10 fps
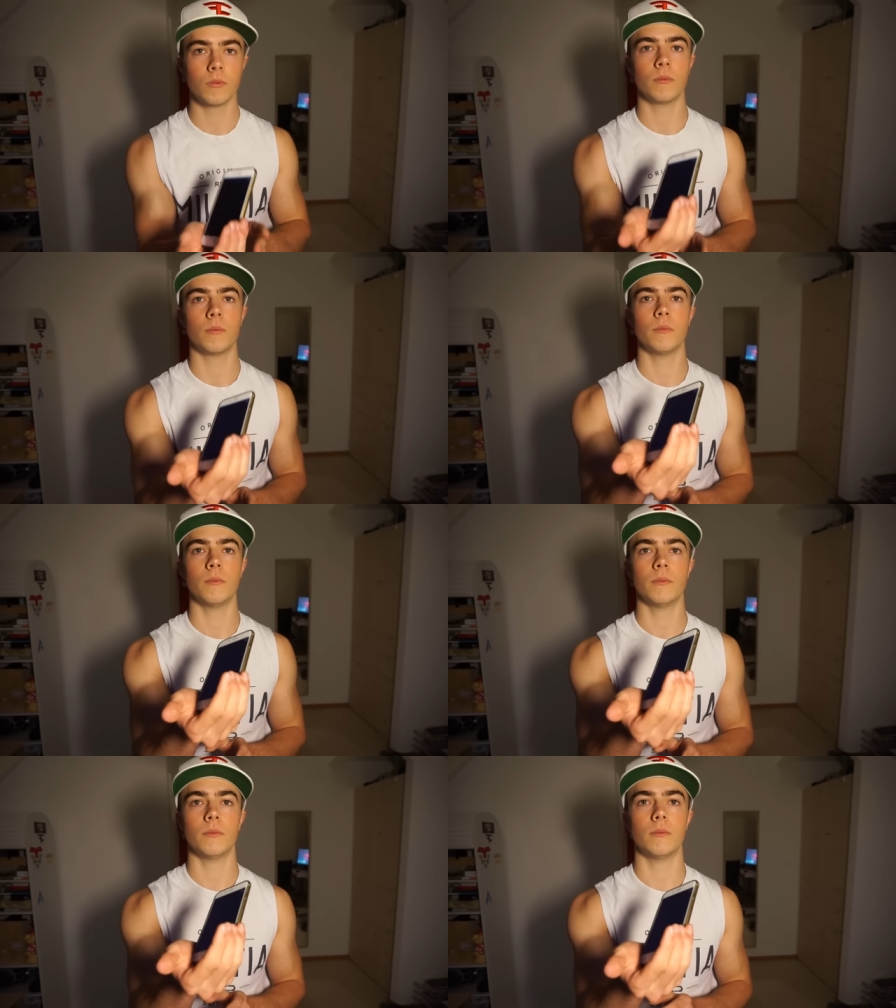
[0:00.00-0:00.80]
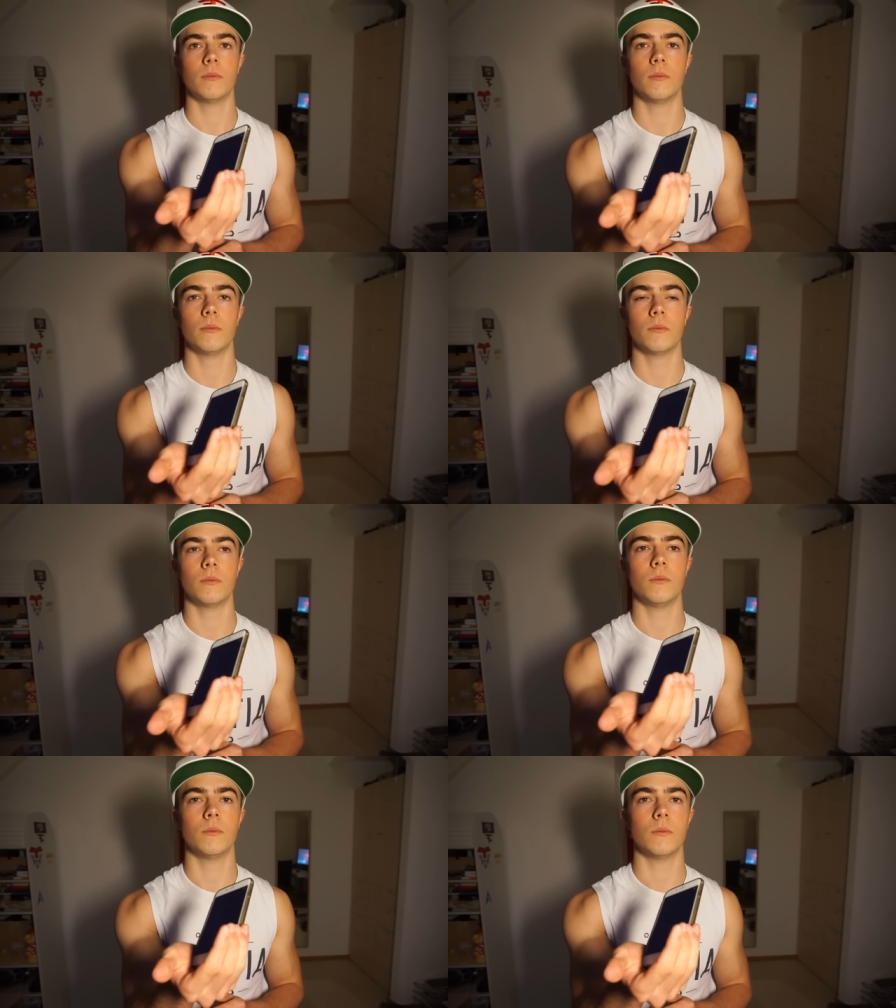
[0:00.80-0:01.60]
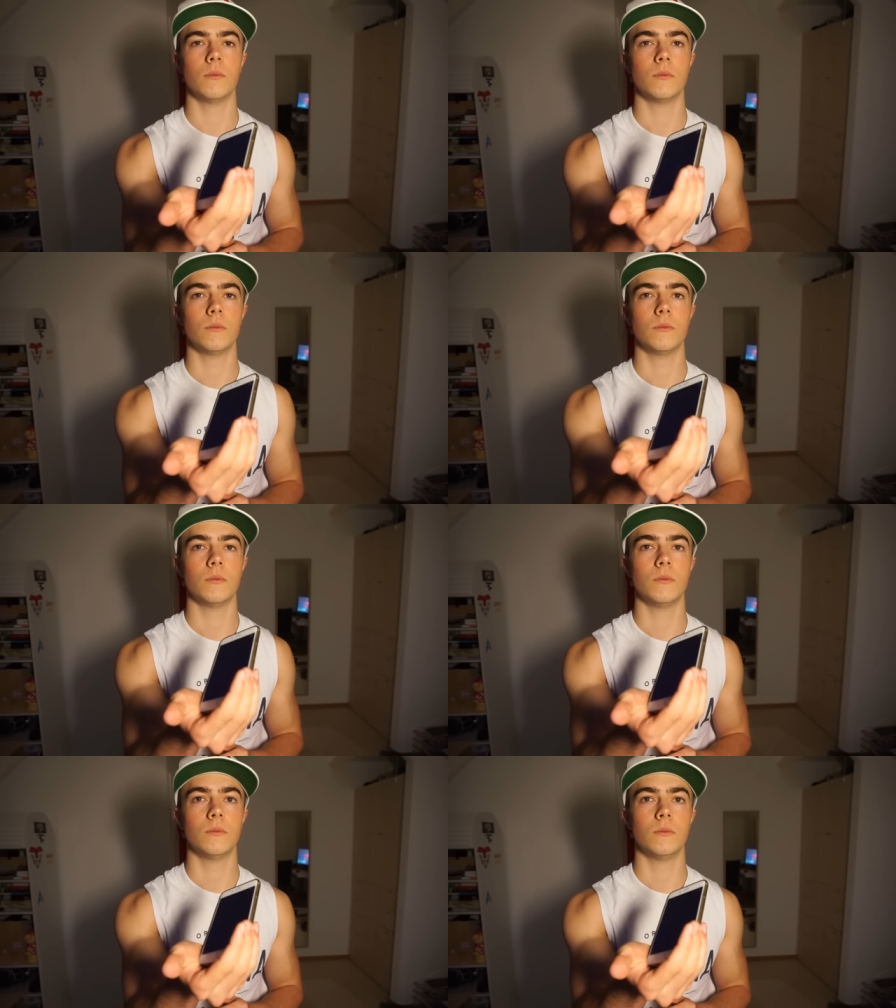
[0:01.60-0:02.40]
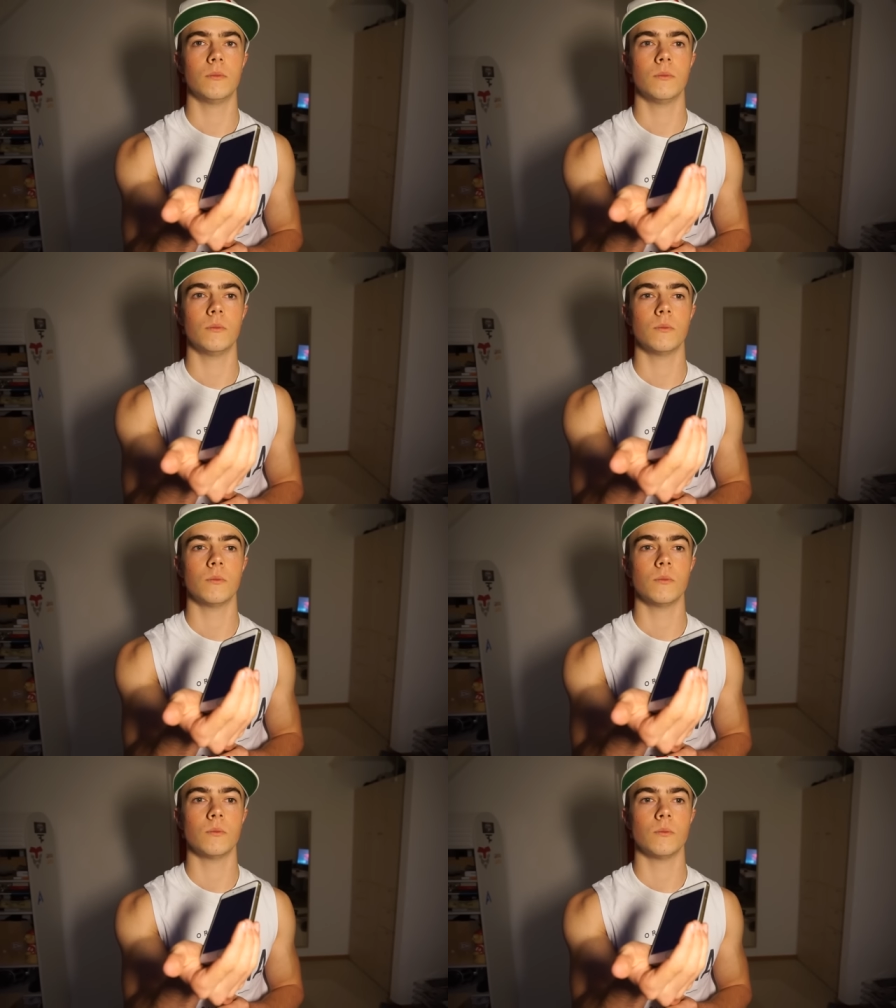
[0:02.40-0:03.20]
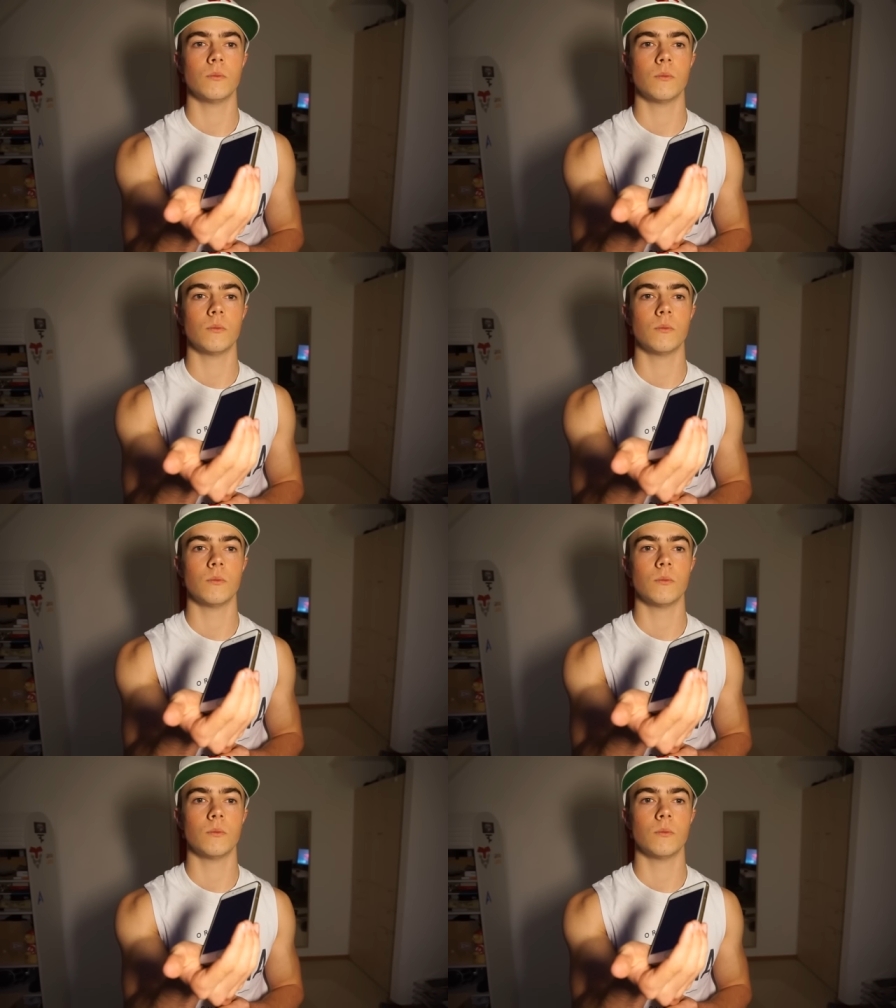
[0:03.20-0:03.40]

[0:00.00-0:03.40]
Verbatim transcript: What is the best workout for a thirteen year old boy?